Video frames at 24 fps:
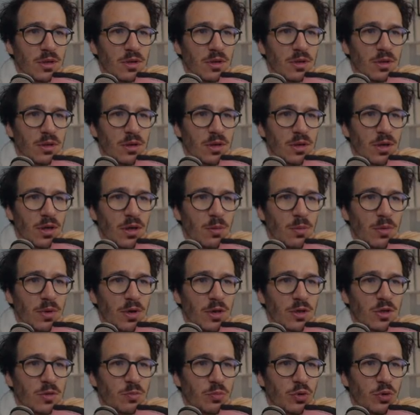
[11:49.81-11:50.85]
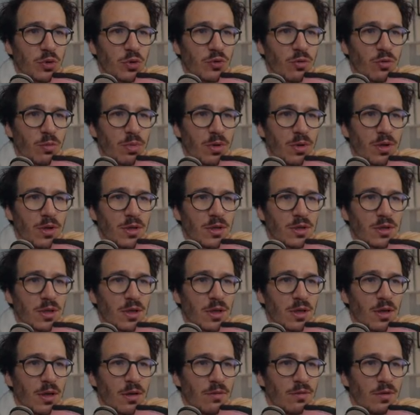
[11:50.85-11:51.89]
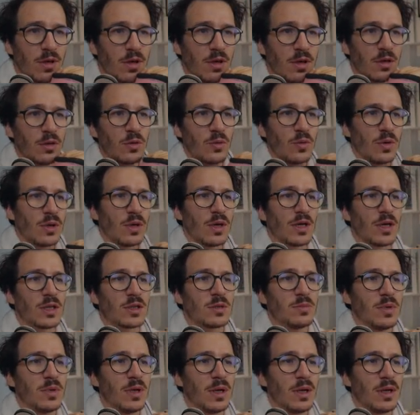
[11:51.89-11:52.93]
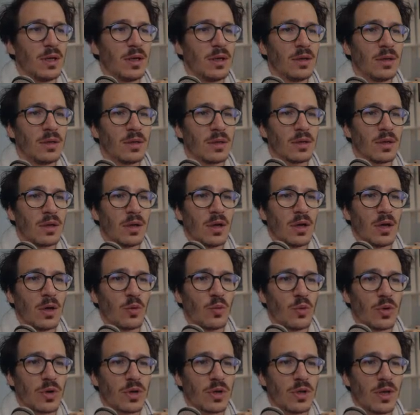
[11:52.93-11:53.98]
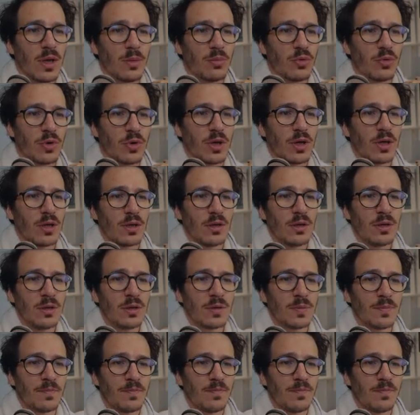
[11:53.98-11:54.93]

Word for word: the APIs push, replace, and navigate to in Gatsby link were deprecated.